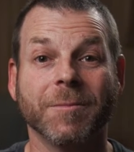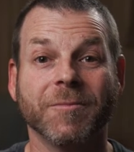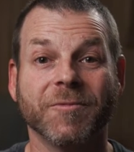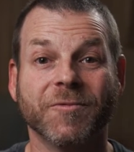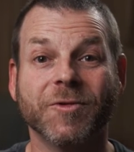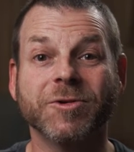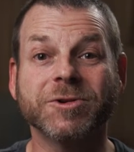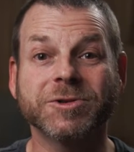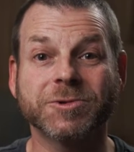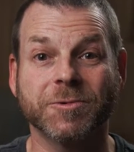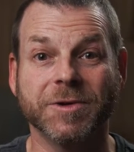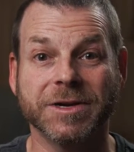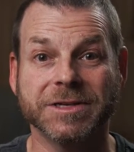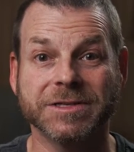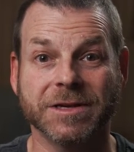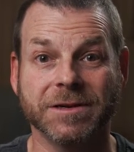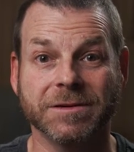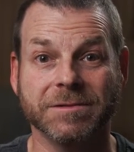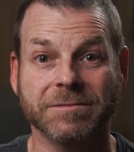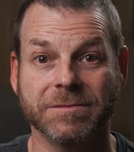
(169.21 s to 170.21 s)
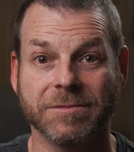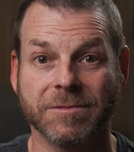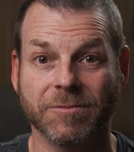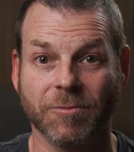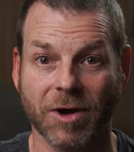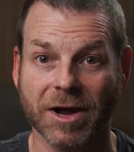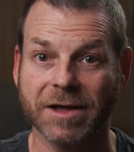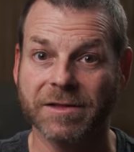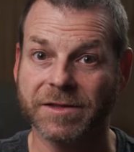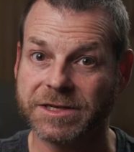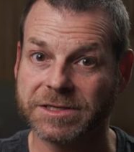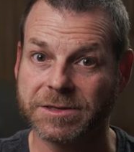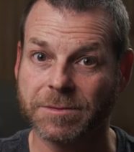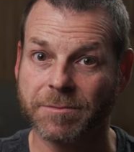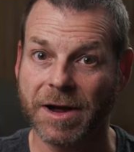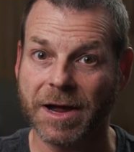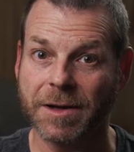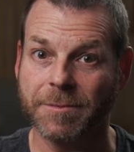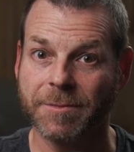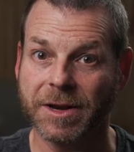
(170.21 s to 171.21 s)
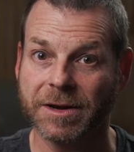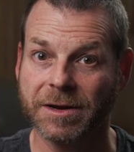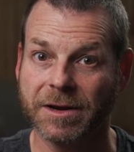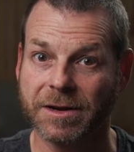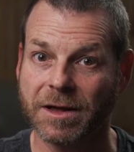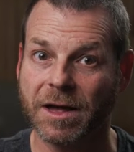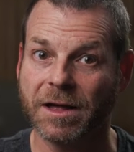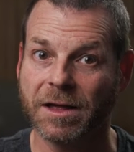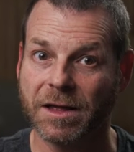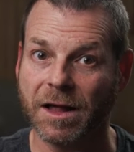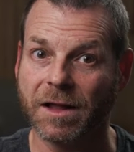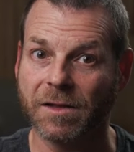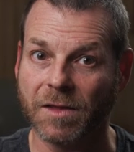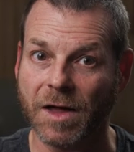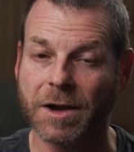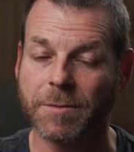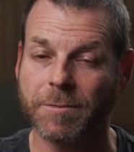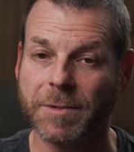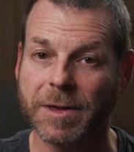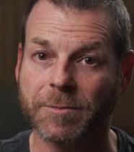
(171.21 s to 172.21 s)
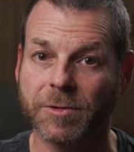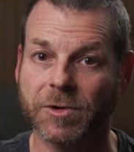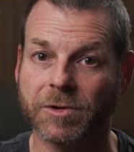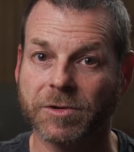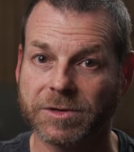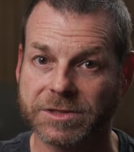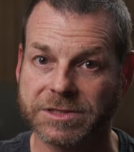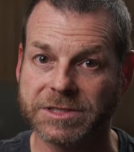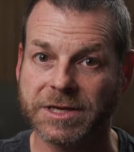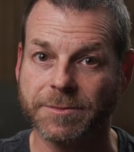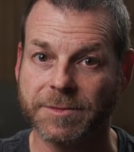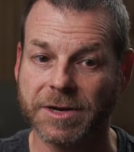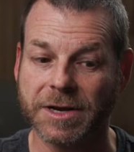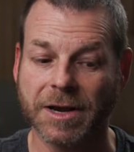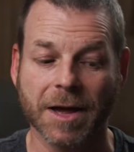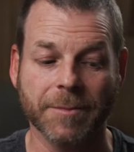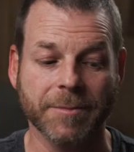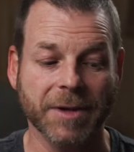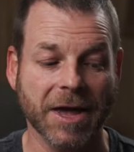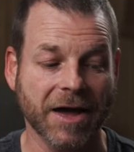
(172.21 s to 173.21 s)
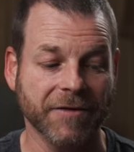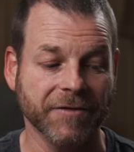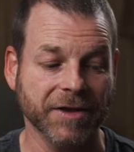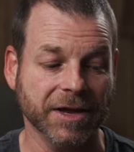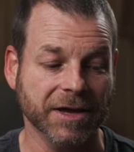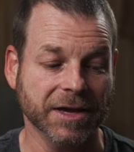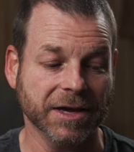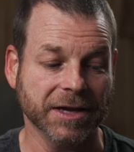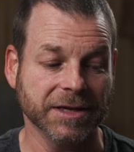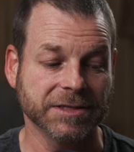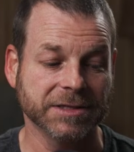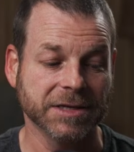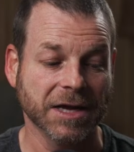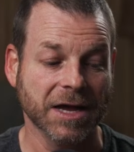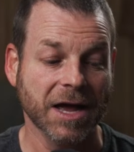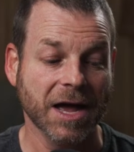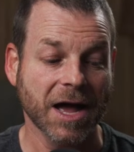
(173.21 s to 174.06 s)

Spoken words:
First reason why, at least in my opinion, a lot of people seem to not be having kids